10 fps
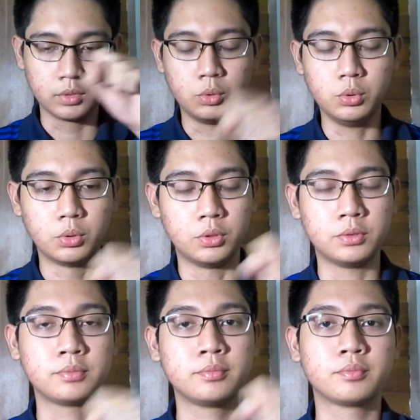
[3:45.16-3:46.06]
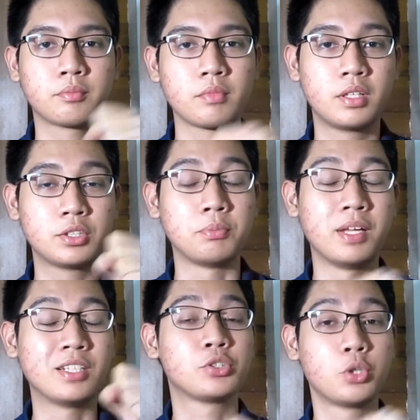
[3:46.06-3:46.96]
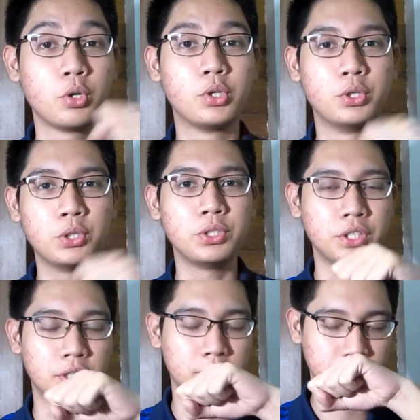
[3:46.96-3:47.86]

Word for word: Oh, smells so good.